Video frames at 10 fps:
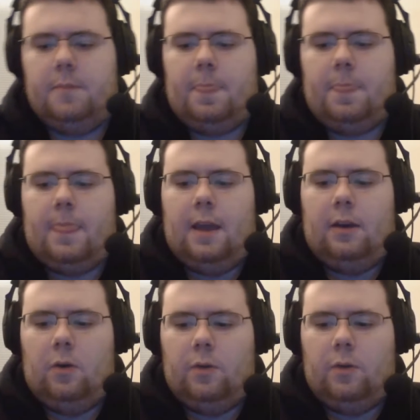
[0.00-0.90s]
And
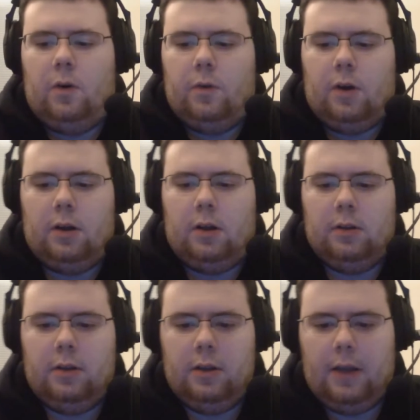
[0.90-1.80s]
overall,
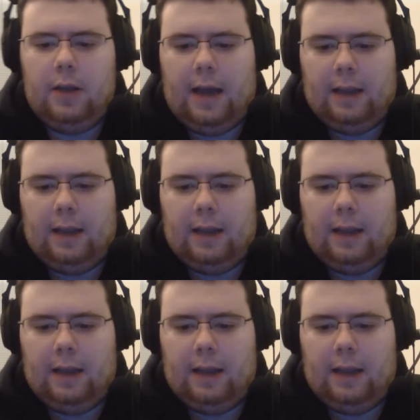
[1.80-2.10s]
I